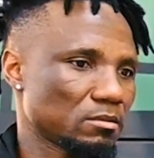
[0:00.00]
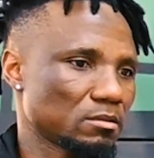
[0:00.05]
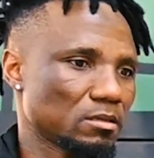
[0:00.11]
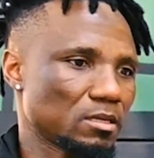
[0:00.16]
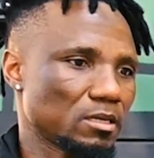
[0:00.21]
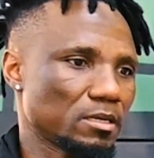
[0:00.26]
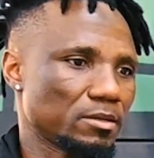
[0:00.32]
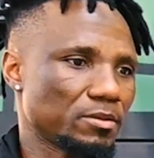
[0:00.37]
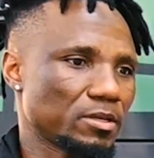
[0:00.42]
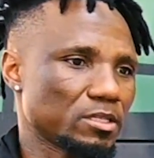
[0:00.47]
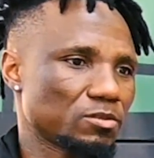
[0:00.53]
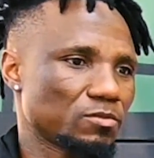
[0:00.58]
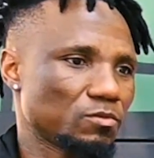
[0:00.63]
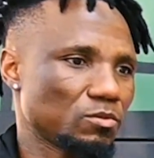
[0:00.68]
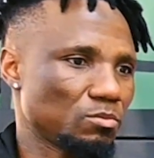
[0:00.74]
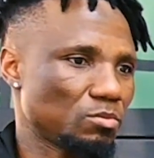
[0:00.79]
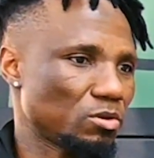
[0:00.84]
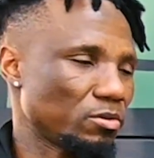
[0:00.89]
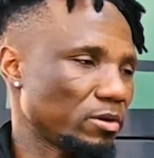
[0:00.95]
That's
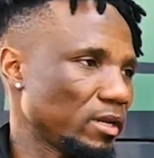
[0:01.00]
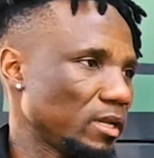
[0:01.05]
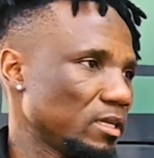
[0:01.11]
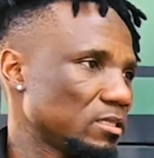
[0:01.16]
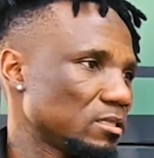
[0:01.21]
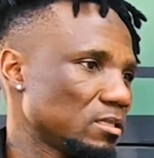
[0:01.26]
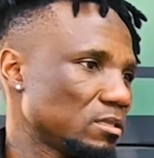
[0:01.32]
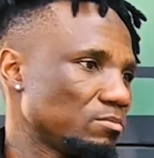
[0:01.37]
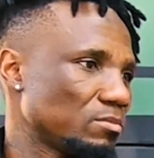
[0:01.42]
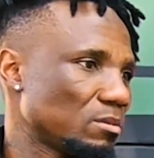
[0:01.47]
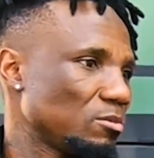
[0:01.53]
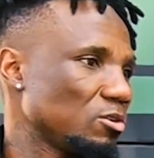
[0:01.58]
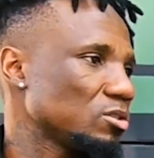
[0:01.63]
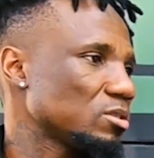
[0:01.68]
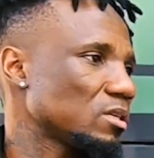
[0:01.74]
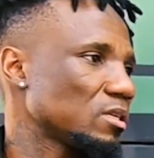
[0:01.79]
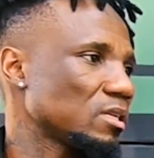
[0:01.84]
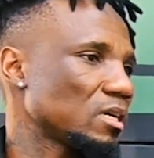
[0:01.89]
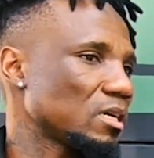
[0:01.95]
football related. Mamelodi
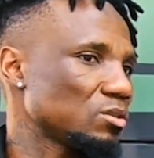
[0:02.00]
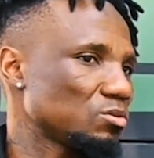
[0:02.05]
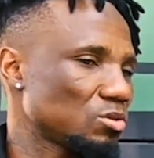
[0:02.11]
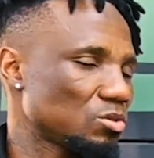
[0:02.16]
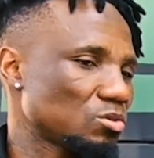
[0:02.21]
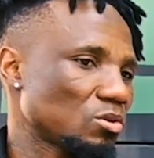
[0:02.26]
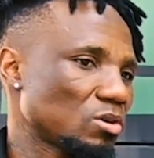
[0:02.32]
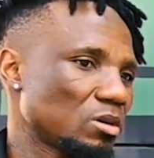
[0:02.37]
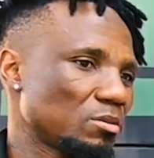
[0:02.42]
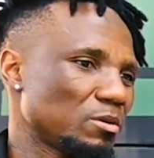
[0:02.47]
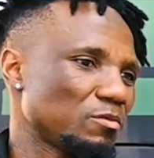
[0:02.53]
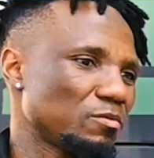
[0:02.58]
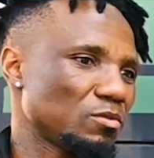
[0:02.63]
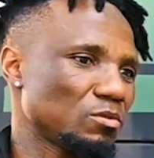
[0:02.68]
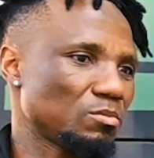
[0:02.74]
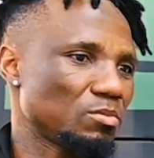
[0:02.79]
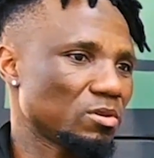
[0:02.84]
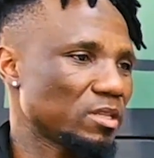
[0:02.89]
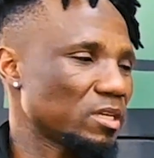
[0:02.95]
Sundowns, we talk about
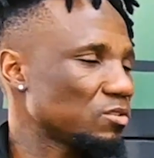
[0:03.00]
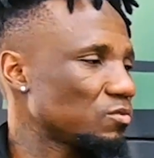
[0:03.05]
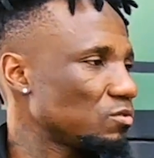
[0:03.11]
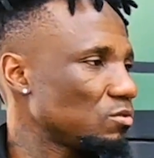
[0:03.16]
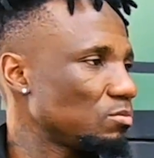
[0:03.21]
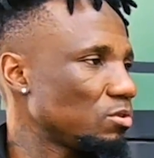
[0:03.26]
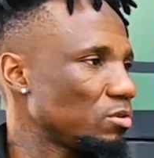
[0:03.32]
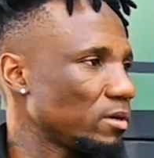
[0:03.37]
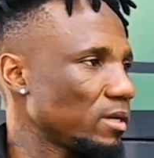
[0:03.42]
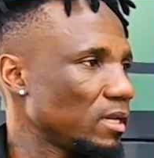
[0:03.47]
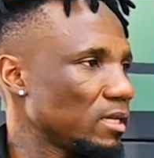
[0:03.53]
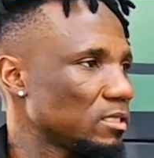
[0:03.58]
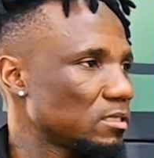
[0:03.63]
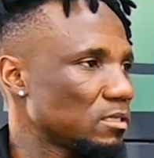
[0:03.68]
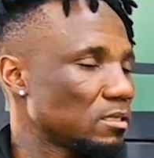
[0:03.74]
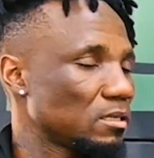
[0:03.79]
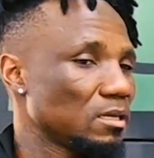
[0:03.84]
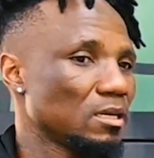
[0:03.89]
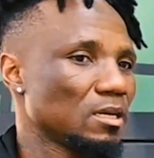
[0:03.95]
football, that's football
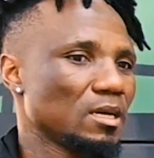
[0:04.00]
related.